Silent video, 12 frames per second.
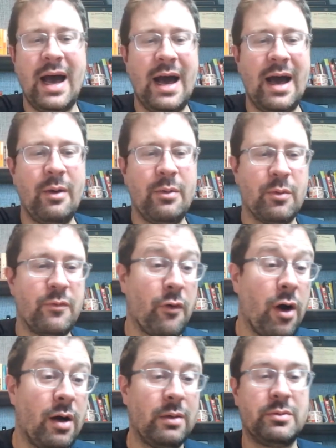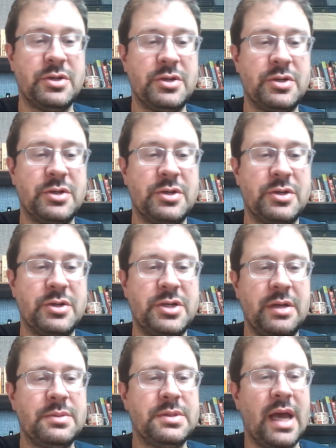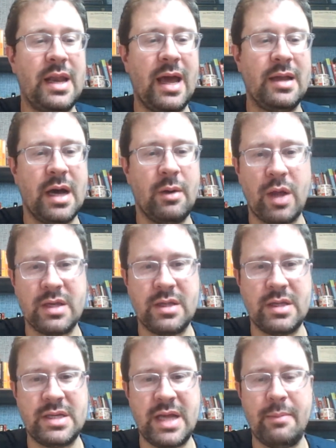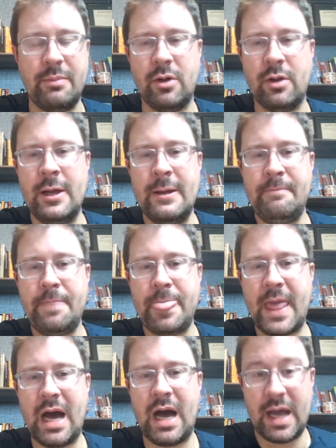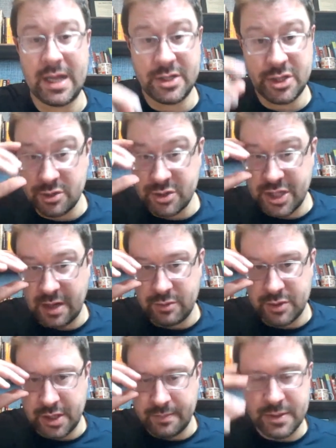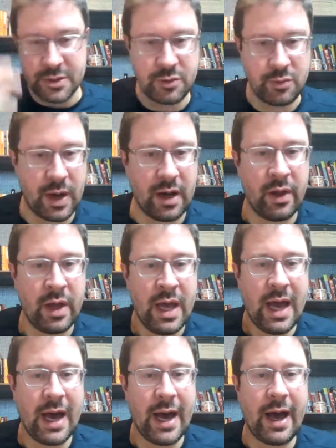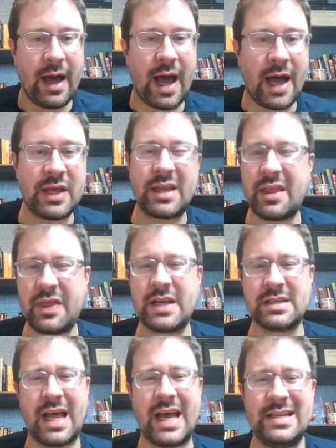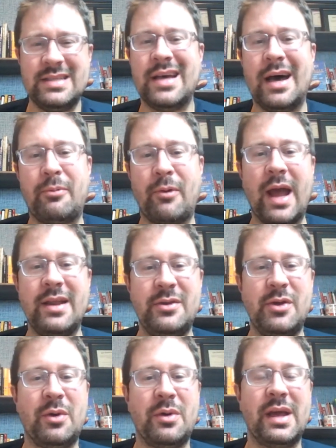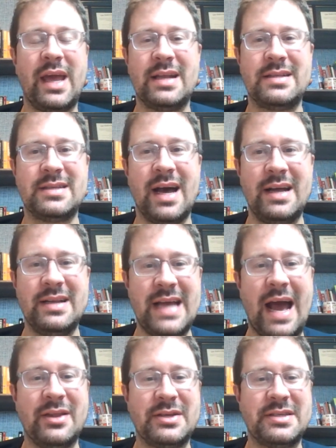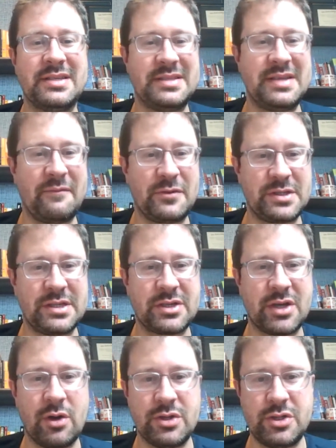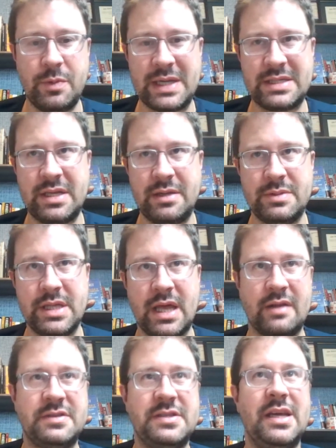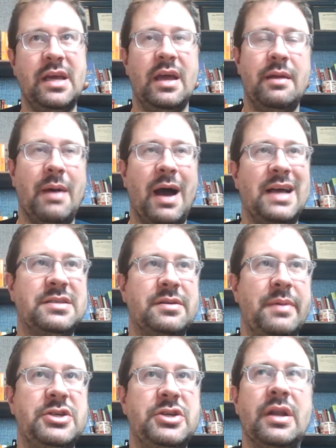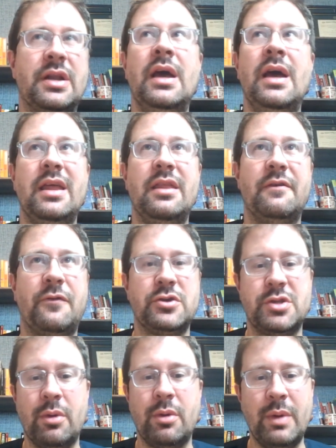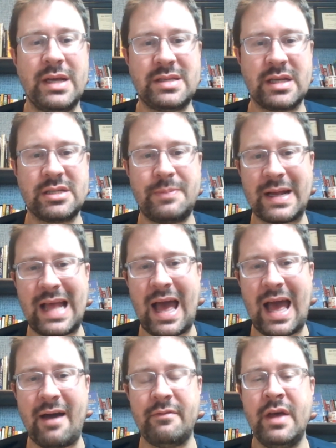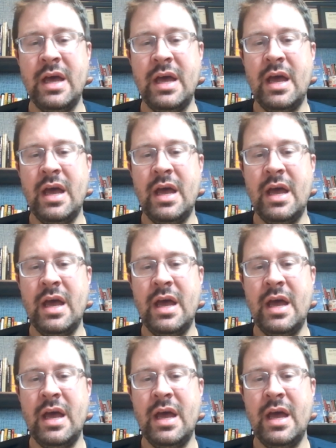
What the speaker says: We root for all regimes and we want the Dable and Joe Shane regime to do well. I think the thing lightens up, right? You don't get Dallas and San Francisco, the two best teams in the NFC, in my estimation, in the first 3 weeks and expect to have